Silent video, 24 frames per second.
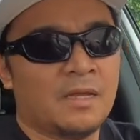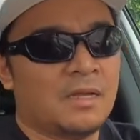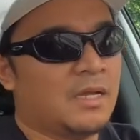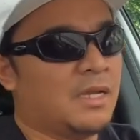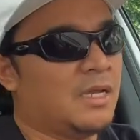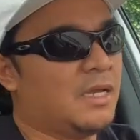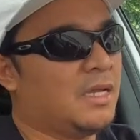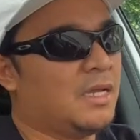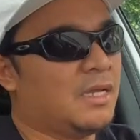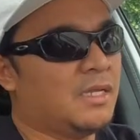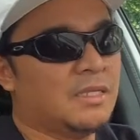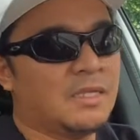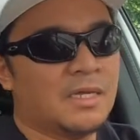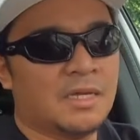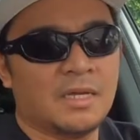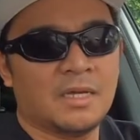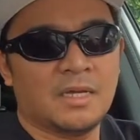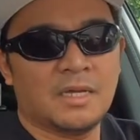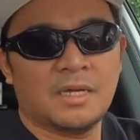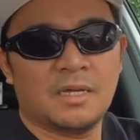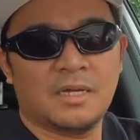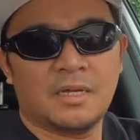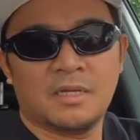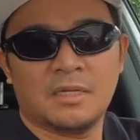And
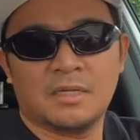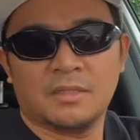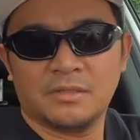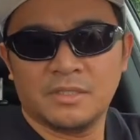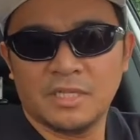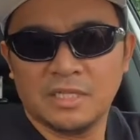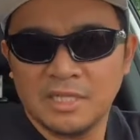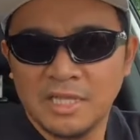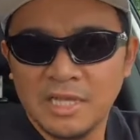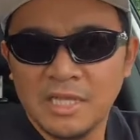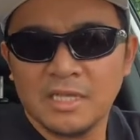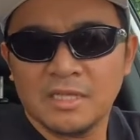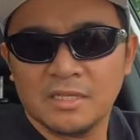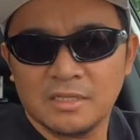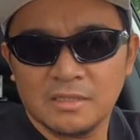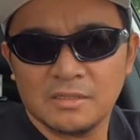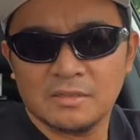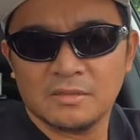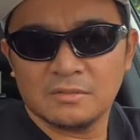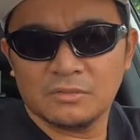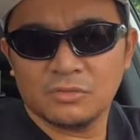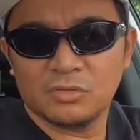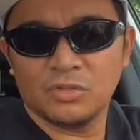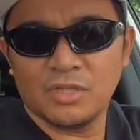the link
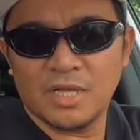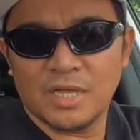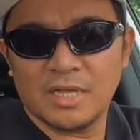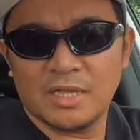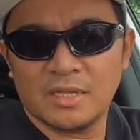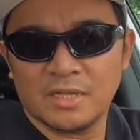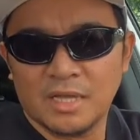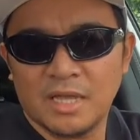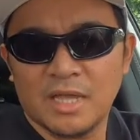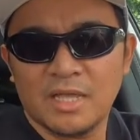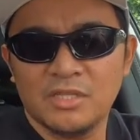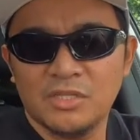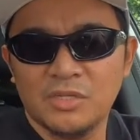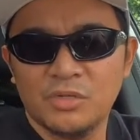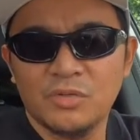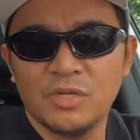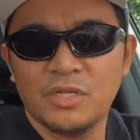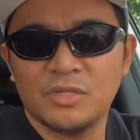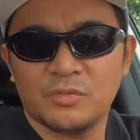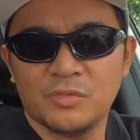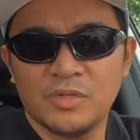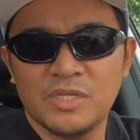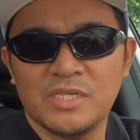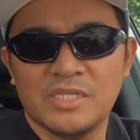to the head
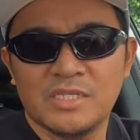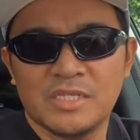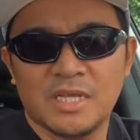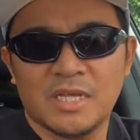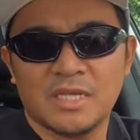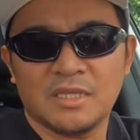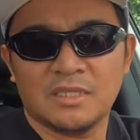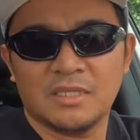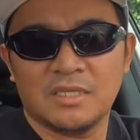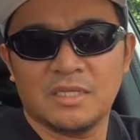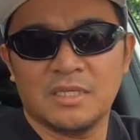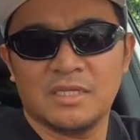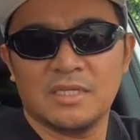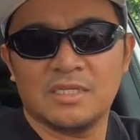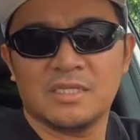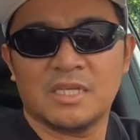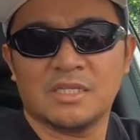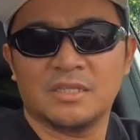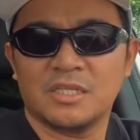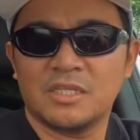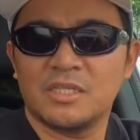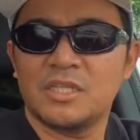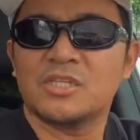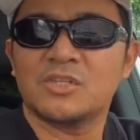unit reset is at the